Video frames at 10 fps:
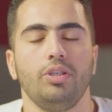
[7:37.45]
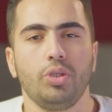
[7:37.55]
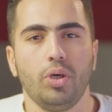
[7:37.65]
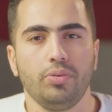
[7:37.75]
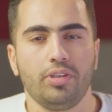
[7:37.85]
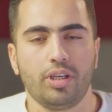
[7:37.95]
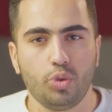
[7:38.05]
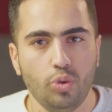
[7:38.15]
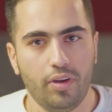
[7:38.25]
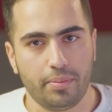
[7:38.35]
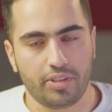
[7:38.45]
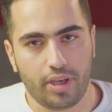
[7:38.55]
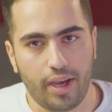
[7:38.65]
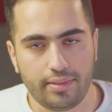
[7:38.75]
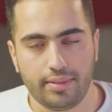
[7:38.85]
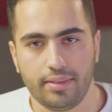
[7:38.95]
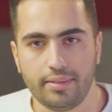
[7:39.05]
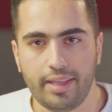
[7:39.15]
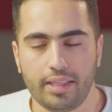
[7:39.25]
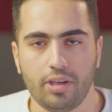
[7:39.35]
So there are 2 websites
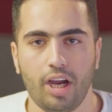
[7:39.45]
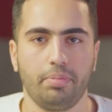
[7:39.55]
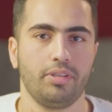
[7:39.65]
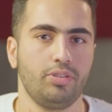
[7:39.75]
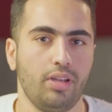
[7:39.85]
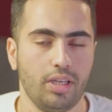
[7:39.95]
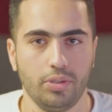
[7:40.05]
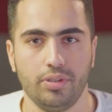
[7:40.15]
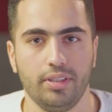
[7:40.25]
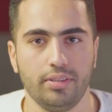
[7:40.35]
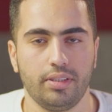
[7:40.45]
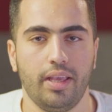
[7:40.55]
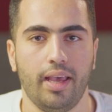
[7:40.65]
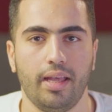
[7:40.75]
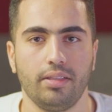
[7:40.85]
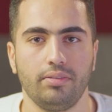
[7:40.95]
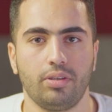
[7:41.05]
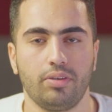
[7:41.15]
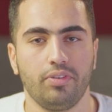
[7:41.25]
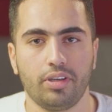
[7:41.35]
that I personally use it, and
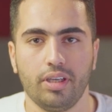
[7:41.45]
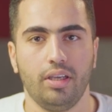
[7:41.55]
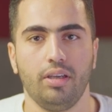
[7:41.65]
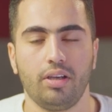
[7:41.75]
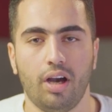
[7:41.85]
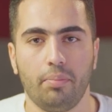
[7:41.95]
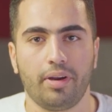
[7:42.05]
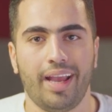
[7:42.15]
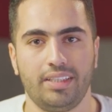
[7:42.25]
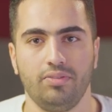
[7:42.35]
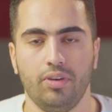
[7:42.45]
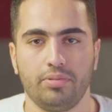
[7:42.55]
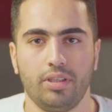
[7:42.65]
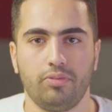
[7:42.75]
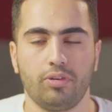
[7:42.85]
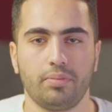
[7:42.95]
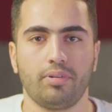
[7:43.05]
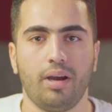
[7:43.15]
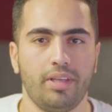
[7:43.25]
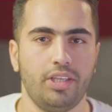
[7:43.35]
they're a very comprehensive website for
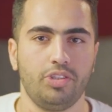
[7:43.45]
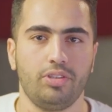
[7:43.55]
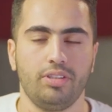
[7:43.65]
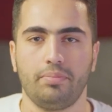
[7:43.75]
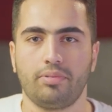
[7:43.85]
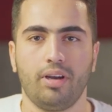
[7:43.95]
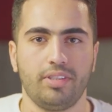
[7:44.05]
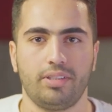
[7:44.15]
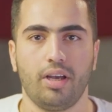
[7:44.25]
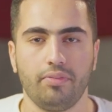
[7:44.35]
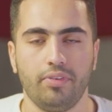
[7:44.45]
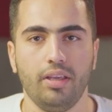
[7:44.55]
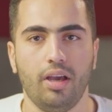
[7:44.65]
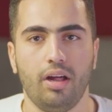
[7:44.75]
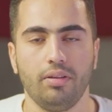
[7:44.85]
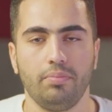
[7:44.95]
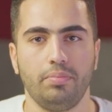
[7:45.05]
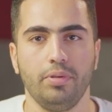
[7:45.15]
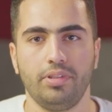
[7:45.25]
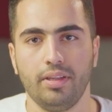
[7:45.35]
prompt engineering and prompt stuffing. I'll
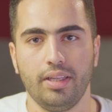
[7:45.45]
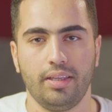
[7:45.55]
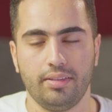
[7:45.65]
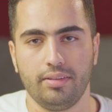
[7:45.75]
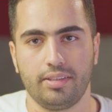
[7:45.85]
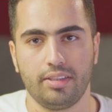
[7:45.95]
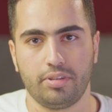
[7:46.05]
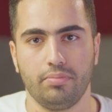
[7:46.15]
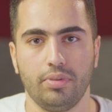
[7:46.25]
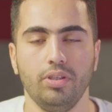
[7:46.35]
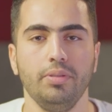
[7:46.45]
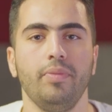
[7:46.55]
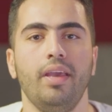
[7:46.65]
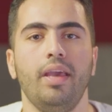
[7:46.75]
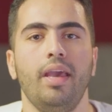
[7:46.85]
put the link in the description below.